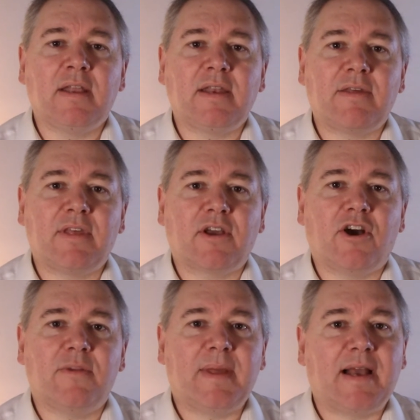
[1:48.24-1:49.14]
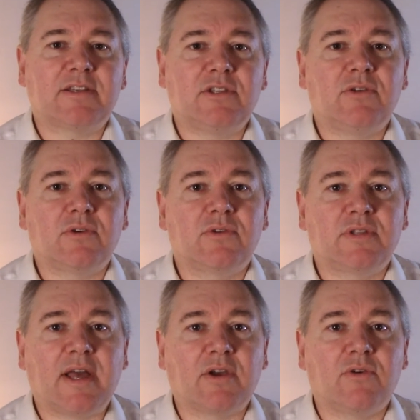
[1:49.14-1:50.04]
Now, the economy hasn't looked
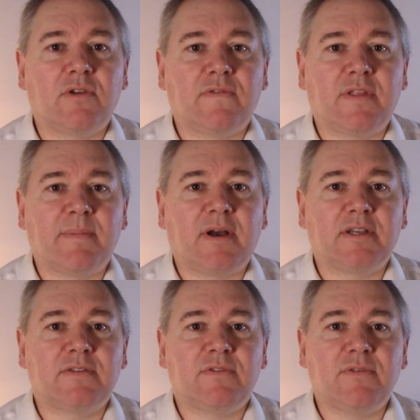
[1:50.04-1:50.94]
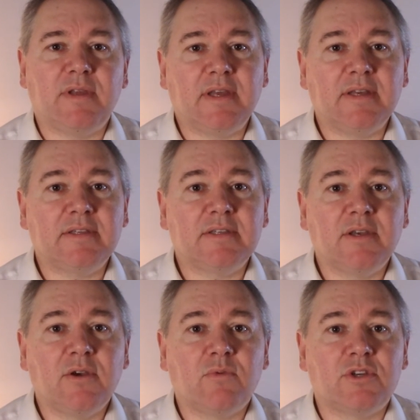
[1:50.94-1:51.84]
that good for the past few years,
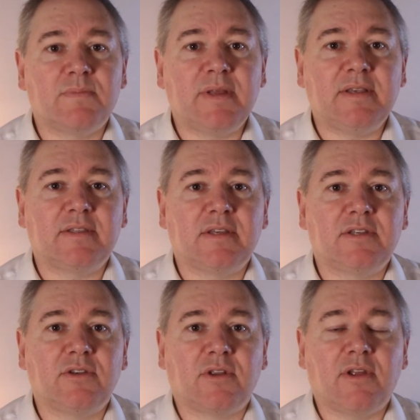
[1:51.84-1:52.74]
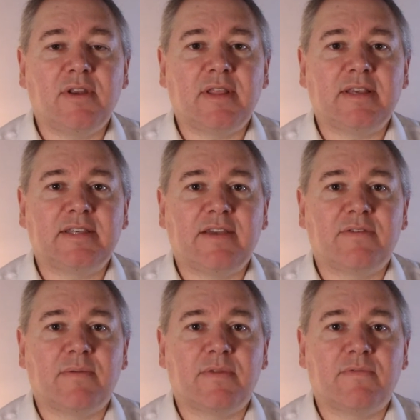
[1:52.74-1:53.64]
which means that not only are they
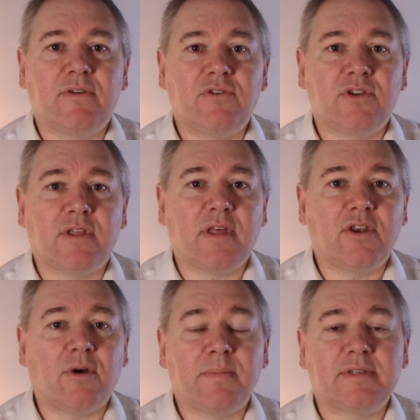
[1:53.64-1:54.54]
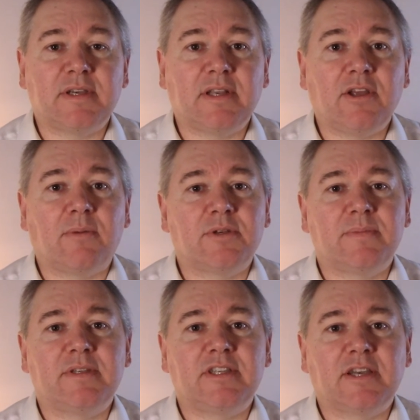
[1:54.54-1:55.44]
saving up for the future, they're not particularly
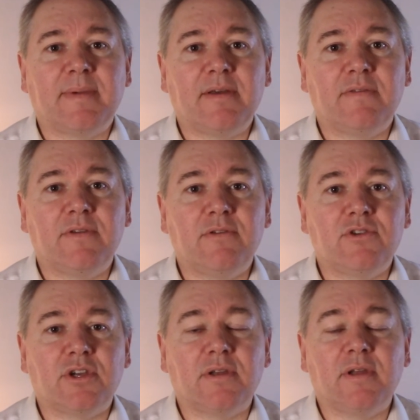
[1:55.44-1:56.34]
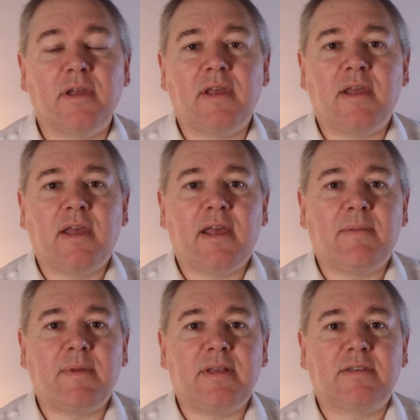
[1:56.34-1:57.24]
optimistic about the future.
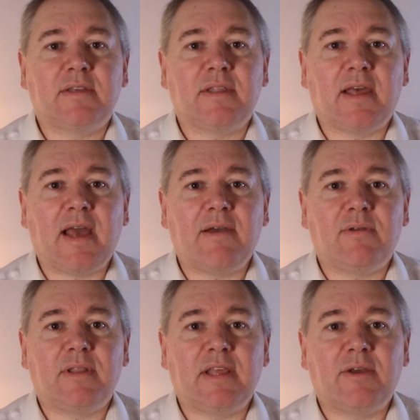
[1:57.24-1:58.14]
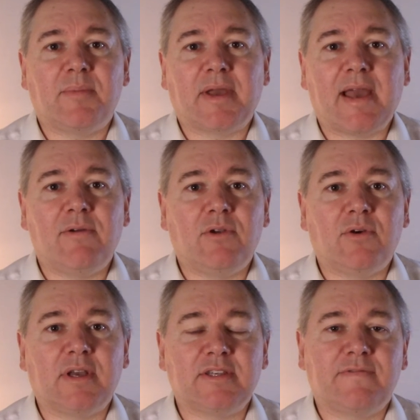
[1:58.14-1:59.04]
It means that the economic
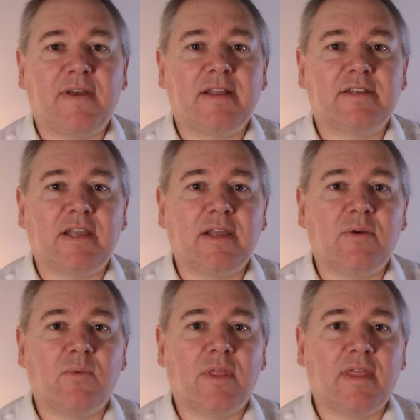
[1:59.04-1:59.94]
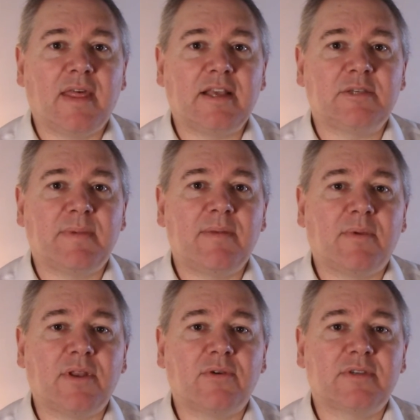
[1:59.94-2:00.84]
outlook is affecting whether they spend
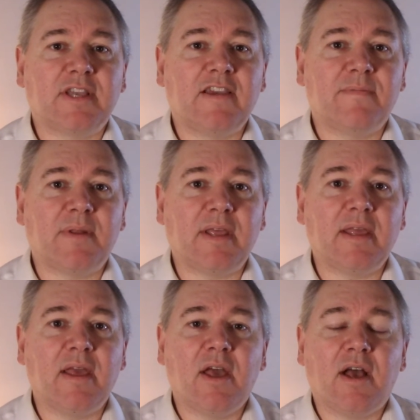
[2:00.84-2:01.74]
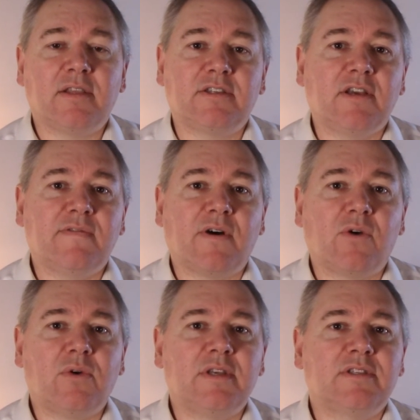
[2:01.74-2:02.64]
money or save money. And so far, all it's